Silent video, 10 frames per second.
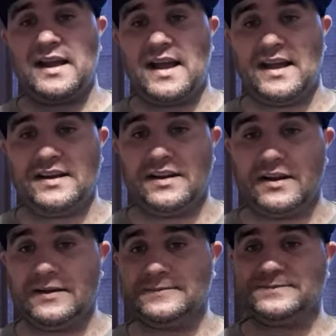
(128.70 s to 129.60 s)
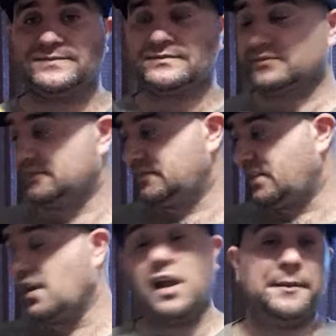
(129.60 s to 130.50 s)
and I'm
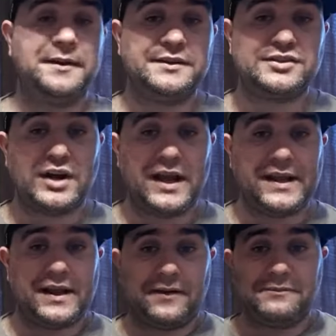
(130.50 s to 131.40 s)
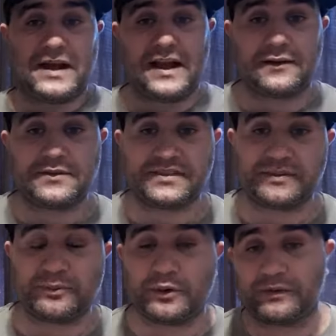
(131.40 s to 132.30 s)
gonna try and come back with
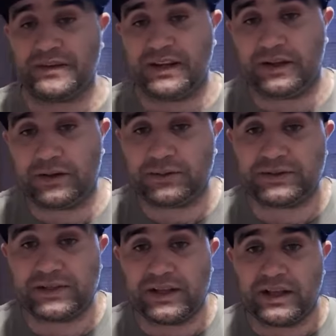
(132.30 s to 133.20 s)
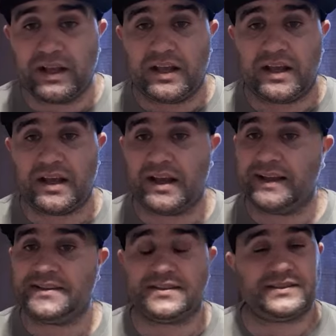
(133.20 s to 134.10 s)
some more videos.
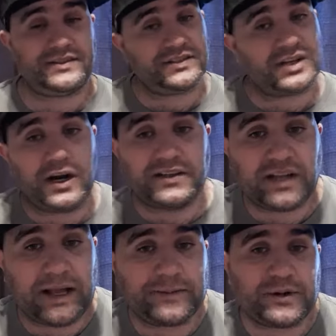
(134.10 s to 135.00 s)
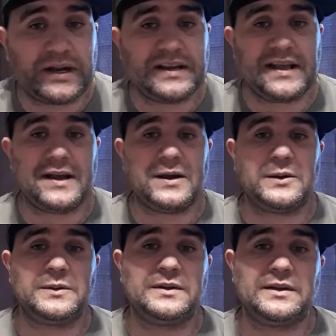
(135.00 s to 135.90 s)
It's just hard times right
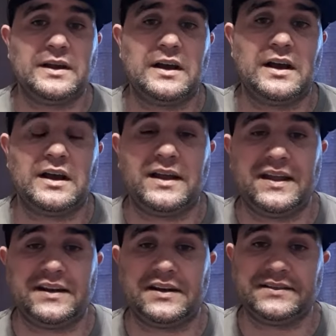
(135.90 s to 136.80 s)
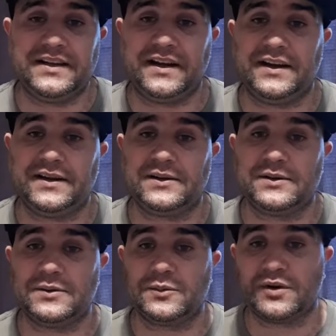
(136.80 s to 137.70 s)
now in
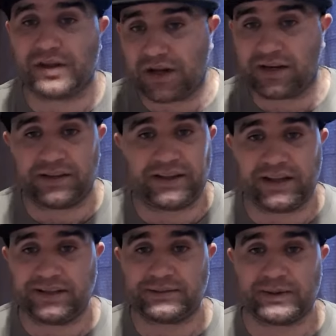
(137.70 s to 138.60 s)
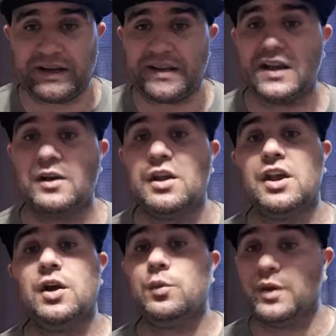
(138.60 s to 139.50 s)
Ontario. We're not on the ice right now.
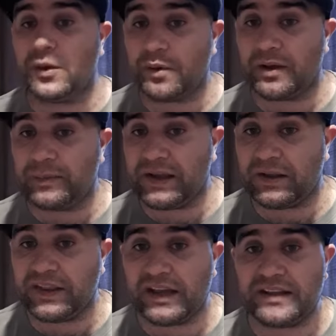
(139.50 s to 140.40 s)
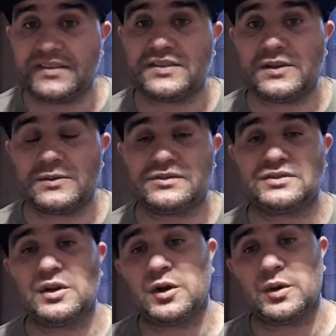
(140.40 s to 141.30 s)
We will be on the ice soon,
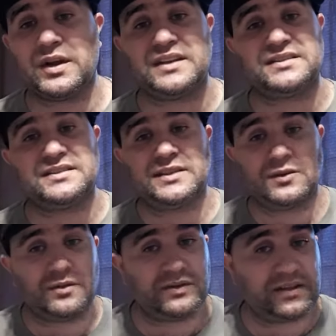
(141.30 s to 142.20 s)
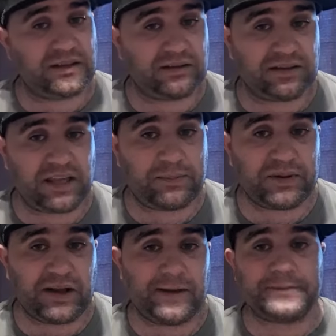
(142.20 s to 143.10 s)
so keep
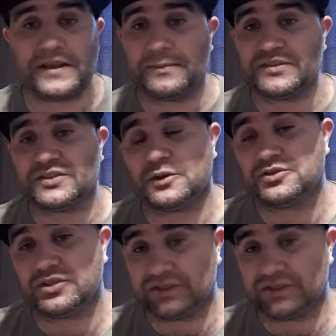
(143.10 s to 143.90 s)
it up, keep your social